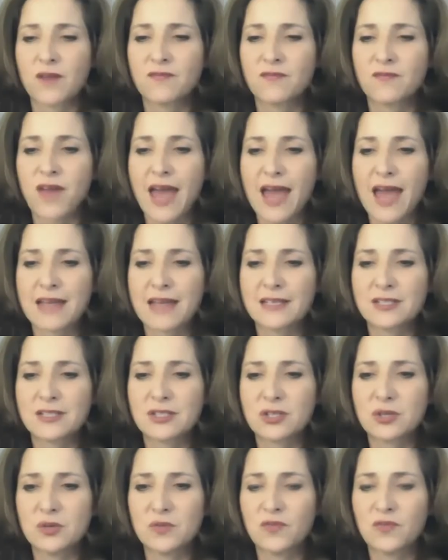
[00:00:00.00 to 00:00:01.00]

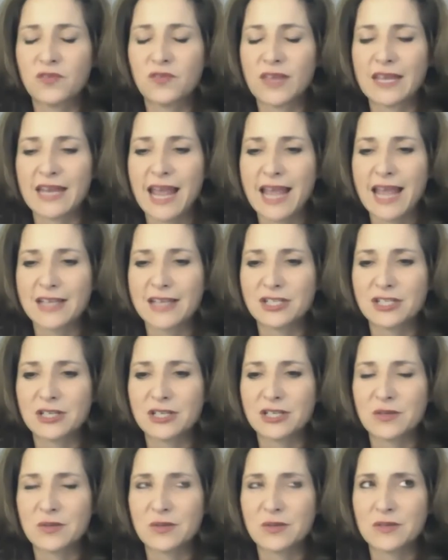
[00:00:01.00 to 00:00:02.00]

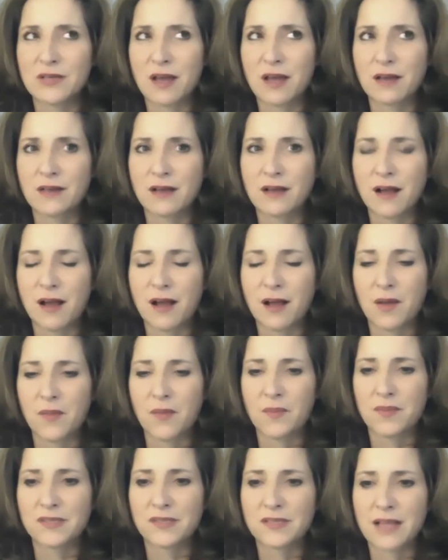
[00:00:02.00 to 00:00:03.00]

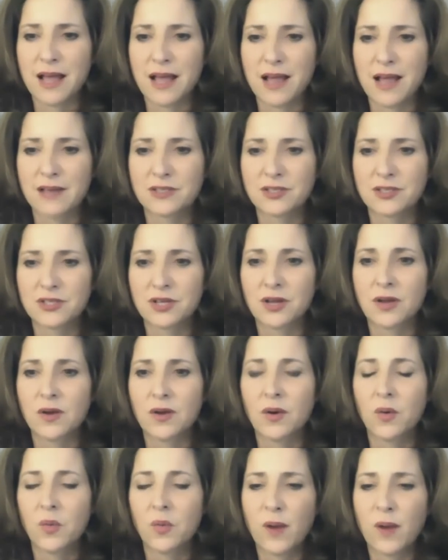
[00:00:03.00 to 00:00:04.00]

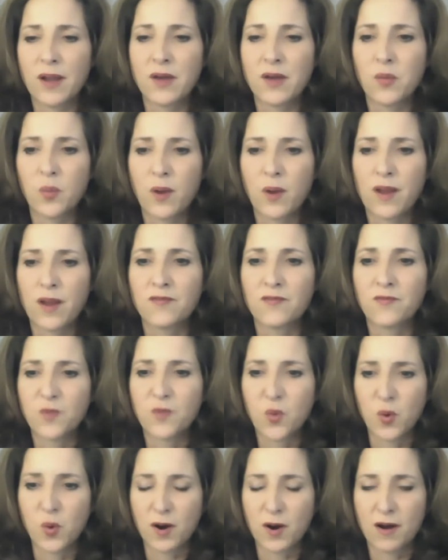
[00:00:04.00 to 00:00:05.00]

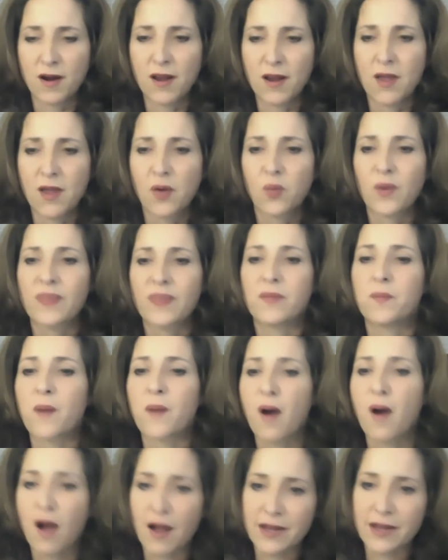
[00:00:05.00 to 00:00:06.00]
fat2fithq.com/114. When the
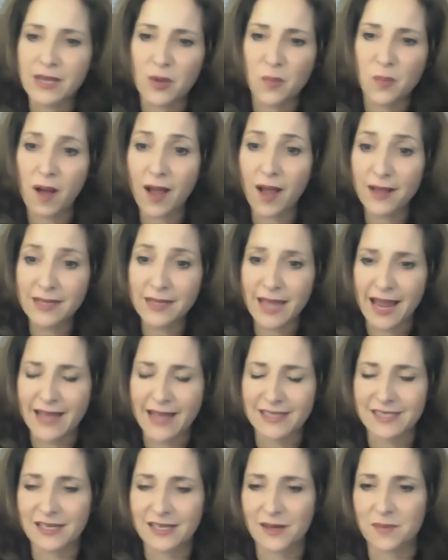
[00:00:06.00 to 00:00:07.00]
audio
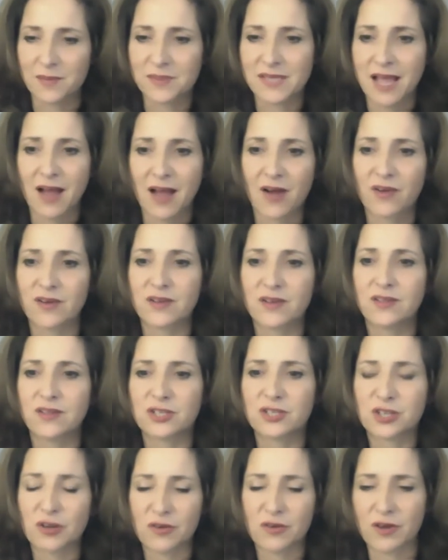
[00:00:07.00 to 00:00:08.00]
podcast comes out, the
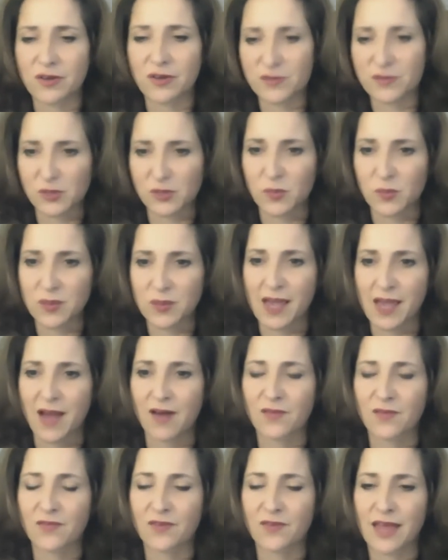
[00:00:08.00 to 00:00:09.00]
show notes will be
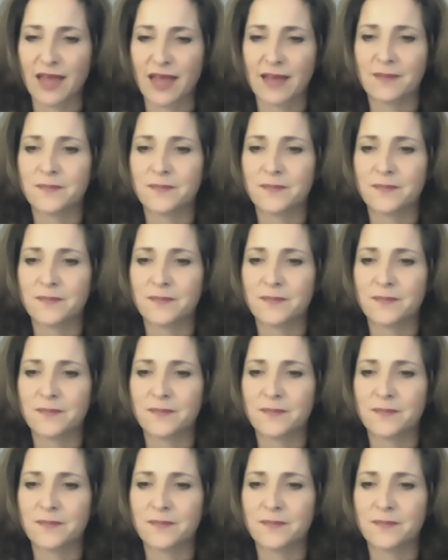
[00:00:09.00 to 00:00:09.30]
out for that.